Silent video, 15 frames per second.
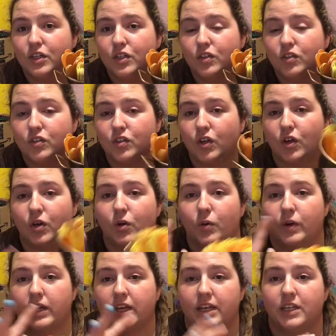
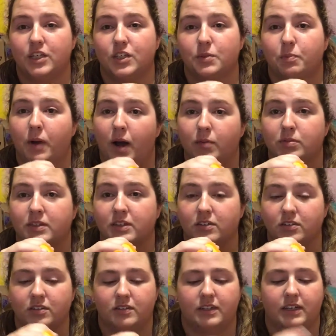so each
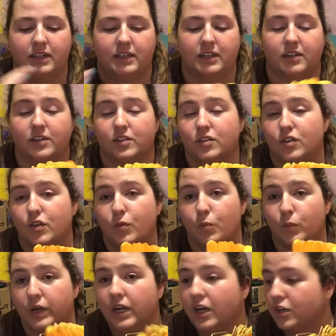popsicle stick, there's
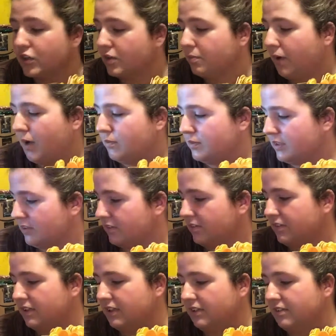300 popsicle
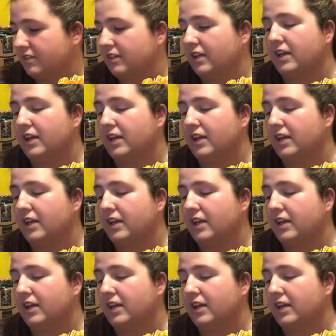sticks.